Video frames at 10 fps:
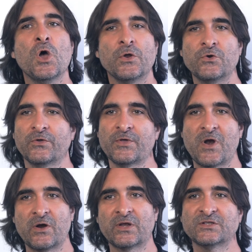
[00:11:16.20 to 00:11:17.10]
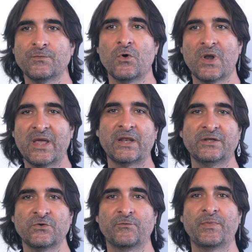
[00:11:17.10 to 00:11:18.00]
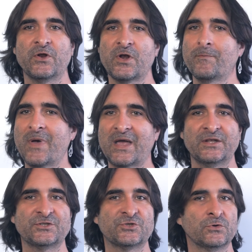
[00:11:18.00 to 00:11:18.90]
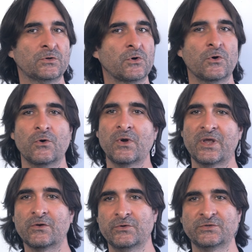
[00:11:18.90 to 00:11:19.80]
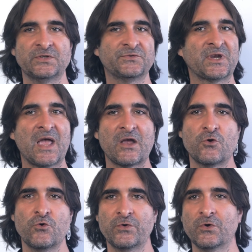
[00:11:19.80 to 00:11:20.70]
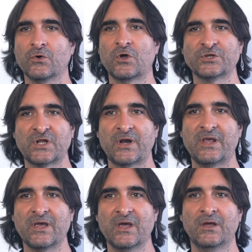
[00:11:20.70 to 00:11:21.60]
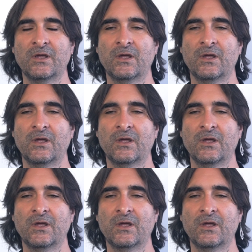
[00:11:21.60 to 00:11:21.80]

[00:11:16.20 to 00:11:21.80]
North Americans are more likely to have been on a package tour or all-inclusive to Cancun or Costa Rica,